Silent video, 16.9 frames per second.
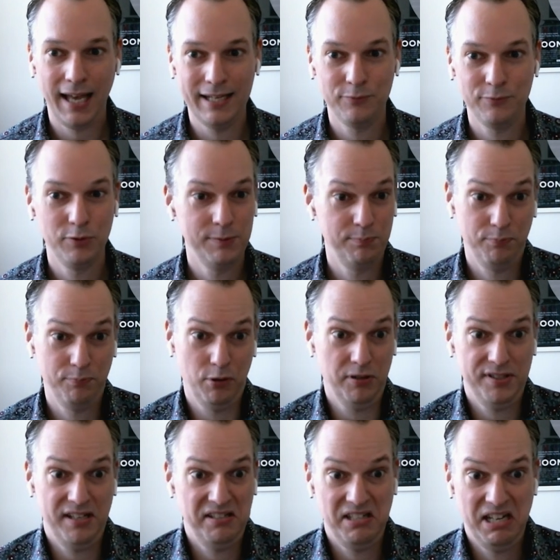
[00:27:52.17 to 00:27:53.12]
and was
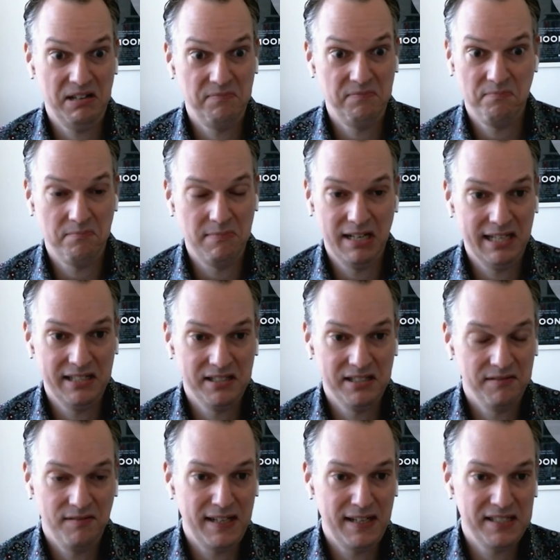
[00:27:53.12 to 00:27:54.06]
processing
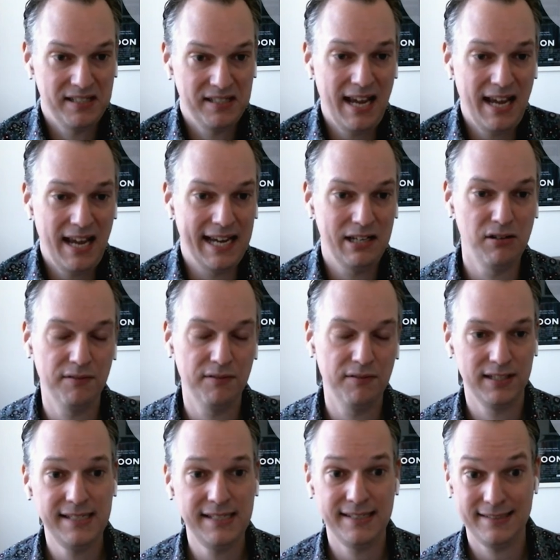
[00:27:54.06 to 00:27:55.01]
millions of events a day off
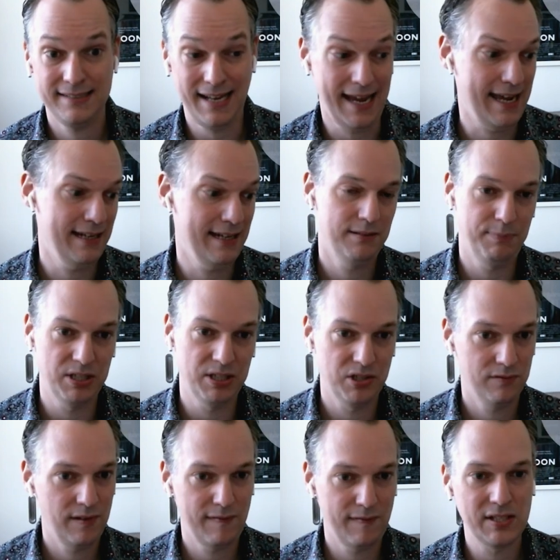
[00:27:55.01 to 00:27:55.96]
Kinesis and a
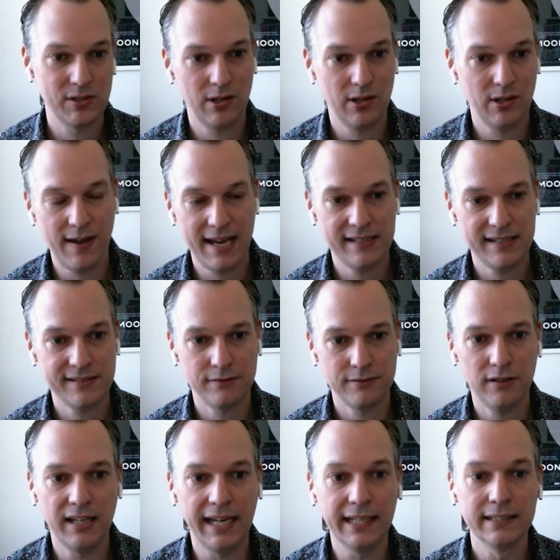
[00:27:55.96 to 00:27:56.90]
bunch of events off
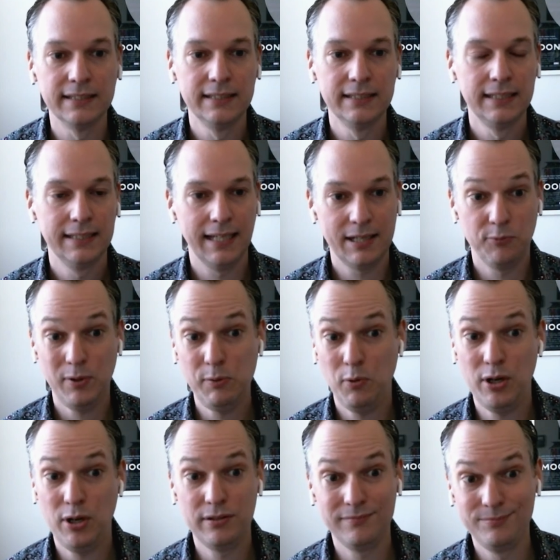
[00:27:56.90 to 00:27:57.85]
S3. Like
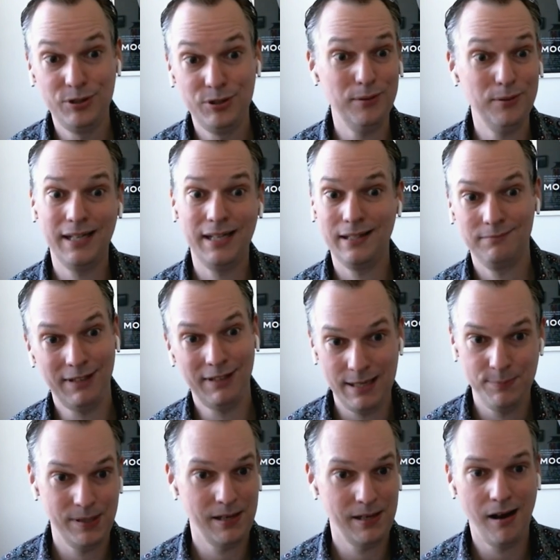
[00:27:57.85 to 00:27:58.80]
we weren't doing
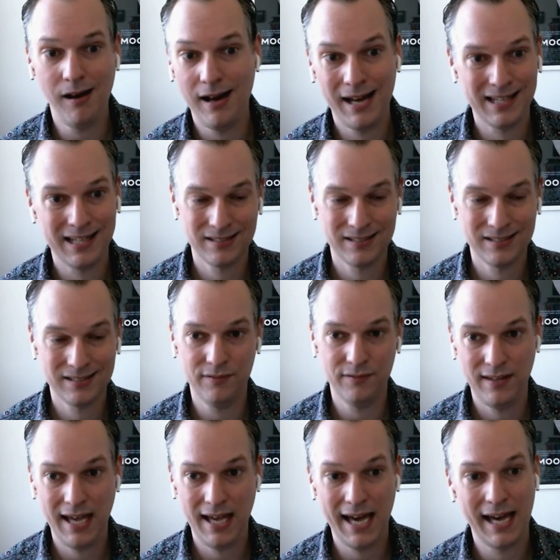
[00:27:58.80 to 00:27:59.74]
API
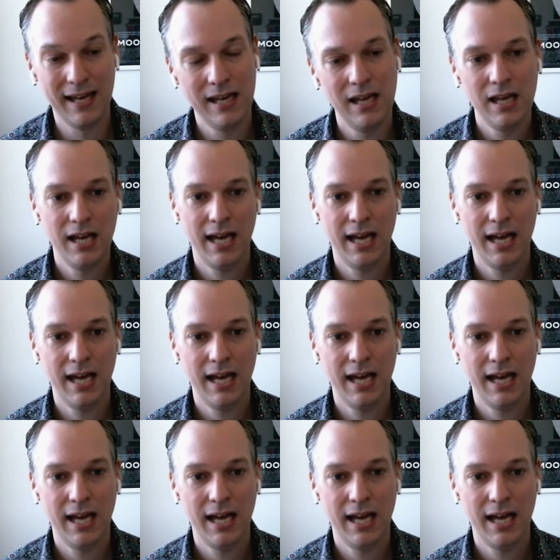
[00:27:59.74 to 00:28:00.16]
stuff there,